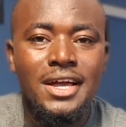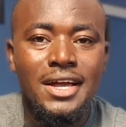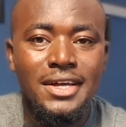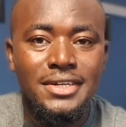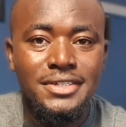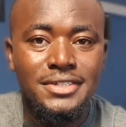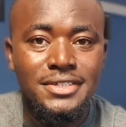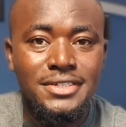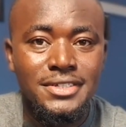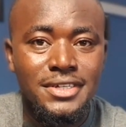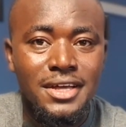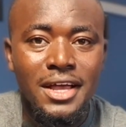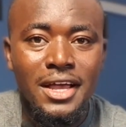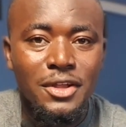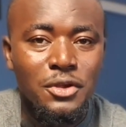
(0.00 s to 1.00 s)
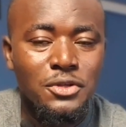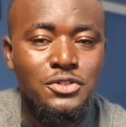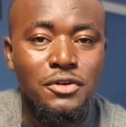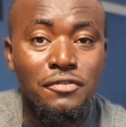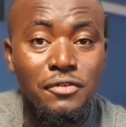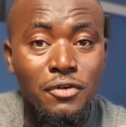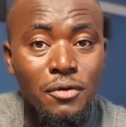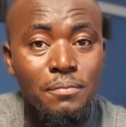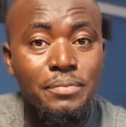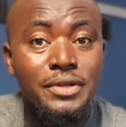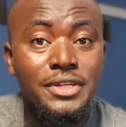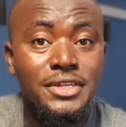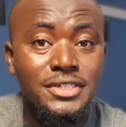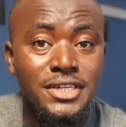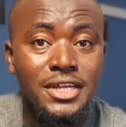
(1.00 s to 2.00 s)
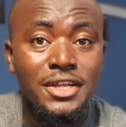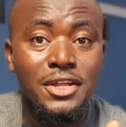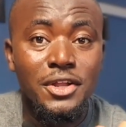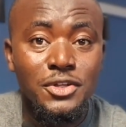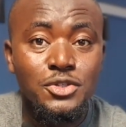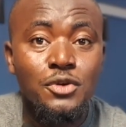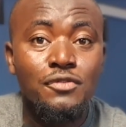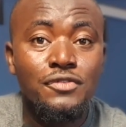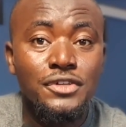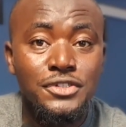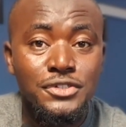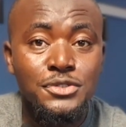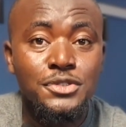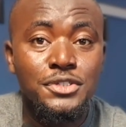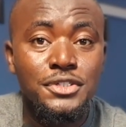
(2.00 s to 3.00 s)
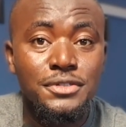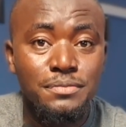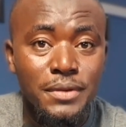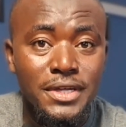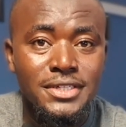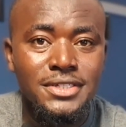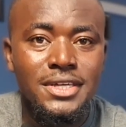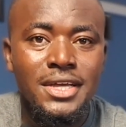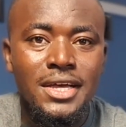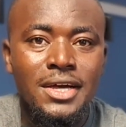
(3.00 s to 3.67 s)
and a lot of companies and a lot of institutions met,